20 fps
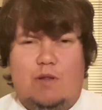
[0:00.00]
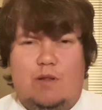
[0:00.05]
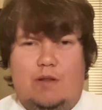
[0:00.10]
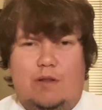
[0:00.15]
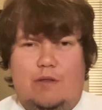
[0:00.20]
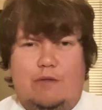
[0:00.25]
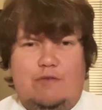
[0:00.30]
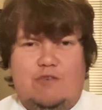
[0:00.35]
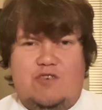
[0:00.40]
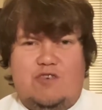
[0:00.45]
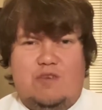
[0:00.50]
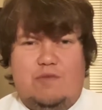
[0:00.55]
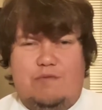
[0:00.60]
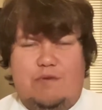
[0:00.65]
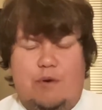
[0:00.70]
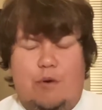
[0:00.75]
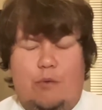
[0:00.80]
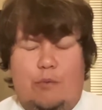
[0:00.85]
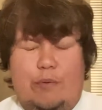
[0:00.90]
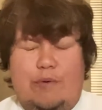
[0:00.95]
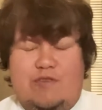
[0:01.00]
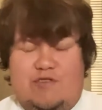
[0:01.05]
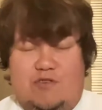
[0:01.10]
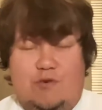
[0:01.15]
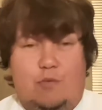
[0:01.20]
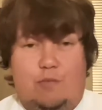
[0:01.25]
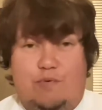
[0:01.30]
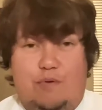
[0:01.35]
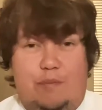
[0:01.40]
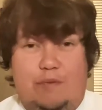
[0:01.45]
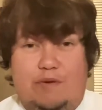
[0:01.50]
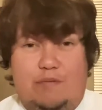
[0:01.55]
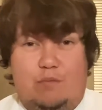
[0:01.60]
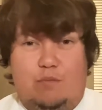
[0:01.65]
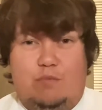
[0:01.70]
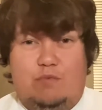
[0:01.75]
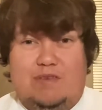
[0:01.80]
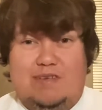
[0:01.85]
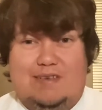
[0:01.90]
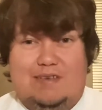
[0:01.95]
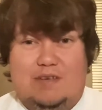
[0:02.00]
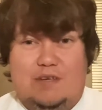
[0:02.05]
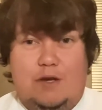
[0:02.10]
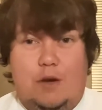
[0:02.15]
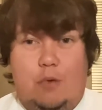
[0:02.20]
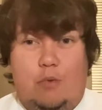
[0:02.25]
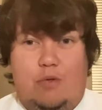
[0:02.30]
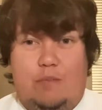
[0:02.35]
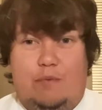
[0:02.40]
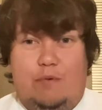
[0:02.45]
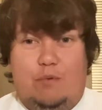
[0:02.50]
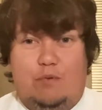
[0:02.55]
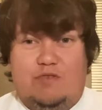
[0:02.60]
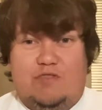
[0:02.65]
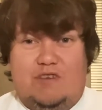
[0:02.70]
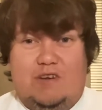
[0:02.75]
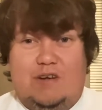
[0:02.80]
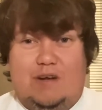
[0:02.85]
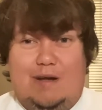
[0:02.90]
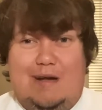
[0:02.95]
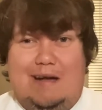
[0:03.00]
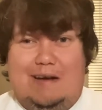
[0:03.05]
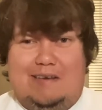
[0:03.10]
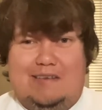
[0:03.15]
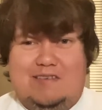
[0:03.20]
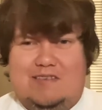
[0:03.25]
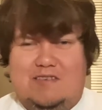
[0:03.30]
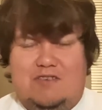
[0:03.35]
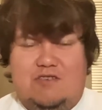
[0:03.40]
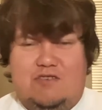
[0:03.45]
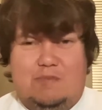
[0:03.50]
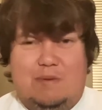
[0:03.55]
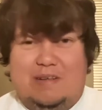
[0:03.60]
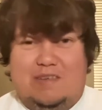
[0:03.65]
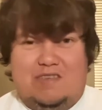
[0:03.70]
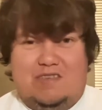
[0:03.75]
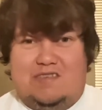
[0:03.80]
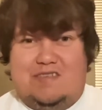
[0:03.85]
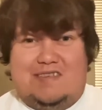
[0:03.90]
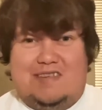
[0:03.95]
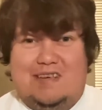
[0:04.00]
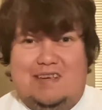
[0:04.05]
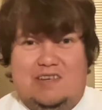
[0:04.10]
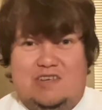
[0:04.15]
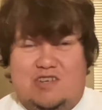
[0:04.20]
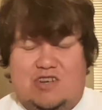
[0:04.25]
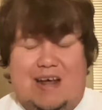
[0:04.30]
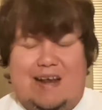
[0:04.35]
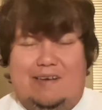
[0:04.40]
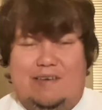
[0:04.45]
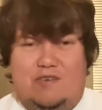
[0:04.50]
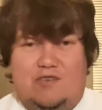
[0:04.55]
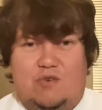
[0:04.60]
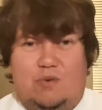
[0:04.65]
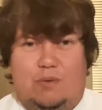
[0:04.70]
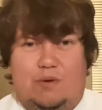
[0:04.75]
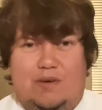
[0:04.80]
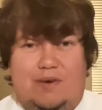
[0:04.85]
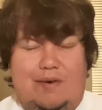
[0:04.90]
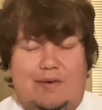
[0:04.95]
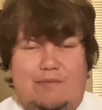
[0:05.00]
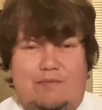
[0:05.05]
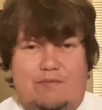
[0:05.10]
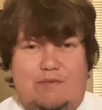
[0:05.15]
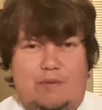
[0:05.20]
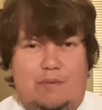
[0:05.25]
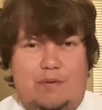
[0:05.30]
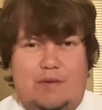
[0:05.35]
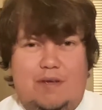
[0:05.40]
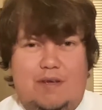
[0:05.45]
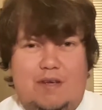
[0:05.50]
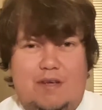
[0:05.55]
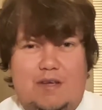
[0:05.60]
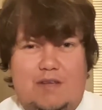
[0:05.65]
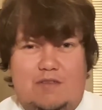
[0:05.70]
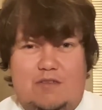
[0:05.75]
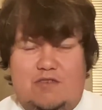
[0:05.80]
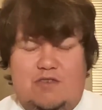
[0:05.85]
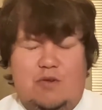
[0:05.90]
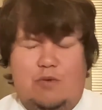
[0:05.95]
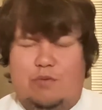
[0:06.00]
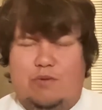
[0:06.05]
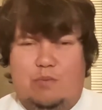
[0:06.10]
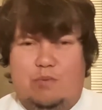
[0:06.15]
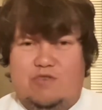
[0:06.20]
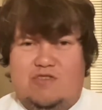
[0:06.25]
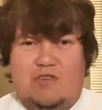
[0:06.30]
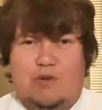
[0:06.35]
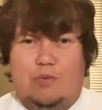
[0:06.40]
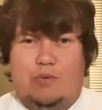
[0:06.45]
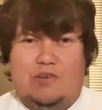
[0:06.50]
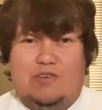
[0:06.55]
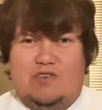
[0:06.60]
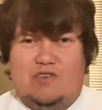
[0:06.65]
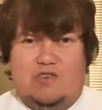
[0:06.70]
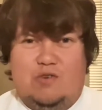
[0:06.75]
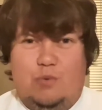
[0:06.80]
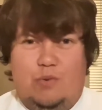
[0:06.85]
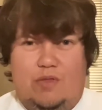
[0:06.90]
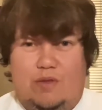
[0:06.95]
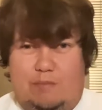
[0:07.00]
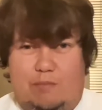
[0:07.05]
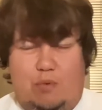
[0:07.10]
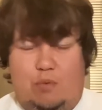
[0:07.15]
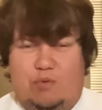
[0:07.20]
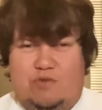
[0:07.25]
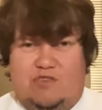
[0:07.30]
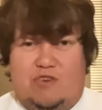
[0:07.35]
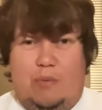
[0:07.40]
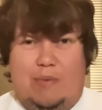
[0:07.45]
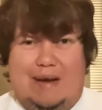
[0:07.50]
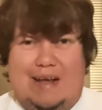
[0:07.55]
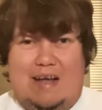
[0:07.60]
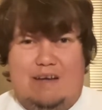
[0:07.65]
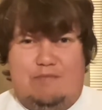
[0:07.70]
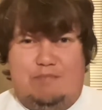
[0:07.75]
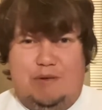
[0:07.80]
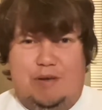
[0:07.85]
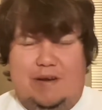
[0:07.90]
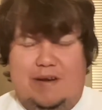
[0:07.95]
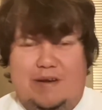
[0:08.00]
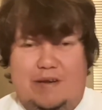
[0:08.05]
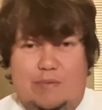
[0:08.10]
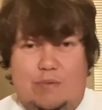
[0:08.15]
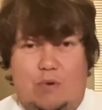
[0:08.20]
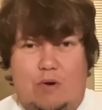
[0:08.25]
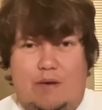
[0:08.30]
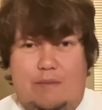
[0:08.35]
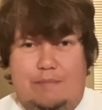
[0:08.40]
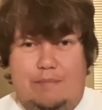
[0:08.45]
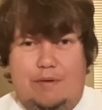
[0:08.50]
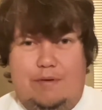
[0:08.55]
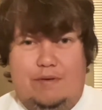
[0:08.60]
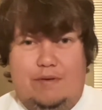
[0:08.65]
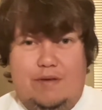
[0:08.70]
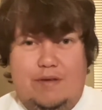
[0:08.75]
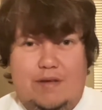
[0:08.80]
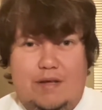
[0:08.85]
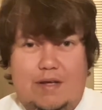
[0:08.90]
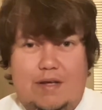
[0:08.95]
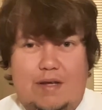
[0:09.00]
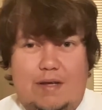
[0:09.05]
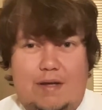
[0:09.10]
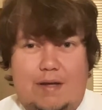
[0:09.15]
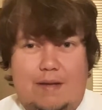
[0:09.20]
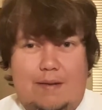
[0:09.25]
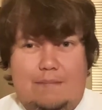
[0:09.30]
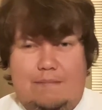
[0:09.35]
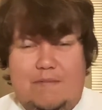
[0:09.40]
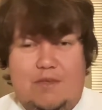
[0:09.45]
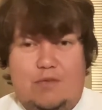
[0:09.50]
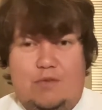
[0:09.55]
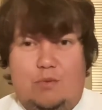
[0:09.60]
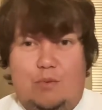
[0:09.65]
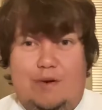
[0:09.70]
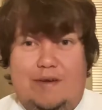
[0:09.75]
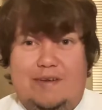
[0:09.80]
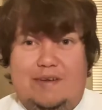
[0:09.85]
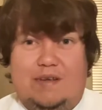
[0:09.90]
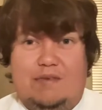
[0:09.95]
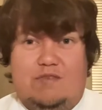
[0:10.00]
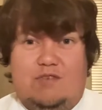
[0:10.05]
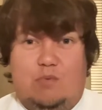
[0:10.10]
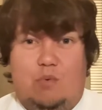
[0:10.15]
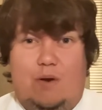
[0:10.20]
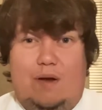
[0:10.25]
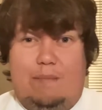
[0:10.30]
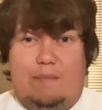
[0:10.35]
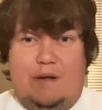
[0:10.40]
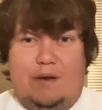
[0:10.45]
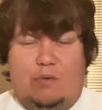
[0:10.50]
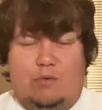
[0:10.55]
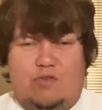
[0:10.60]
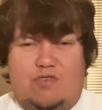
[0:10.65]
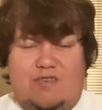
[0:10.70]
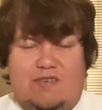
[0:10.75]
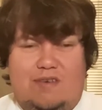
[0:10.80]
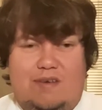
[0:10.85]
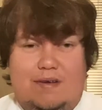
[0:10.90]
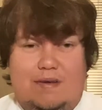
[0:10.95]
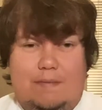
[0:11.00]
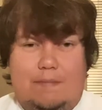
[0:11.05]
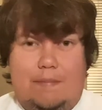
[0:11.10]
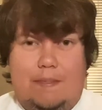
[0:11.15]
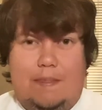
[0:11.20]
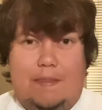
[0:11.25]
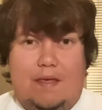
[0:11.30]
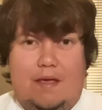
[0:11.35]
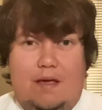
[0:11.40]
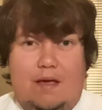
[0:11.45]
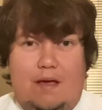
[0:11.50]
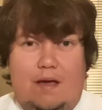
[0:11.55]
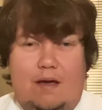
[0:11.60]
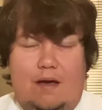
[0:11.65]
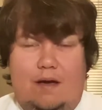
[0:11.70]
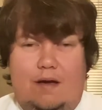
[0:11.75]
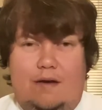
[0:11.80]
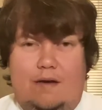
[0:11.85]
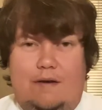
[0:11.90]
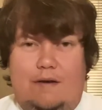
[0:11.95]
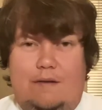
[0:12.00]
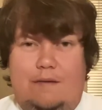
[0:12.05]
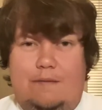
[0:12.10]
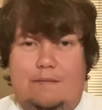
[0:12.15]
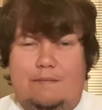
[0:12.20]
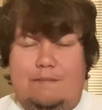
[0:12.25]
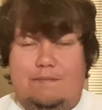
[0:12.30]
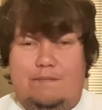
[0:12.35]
lunged him for no reason or probably didn't know the ball was going to go out because he just makes a silly challenge on Kane. There was no need to do it. The ball was going out of play anyway, but either way, he gives away a penalty. And,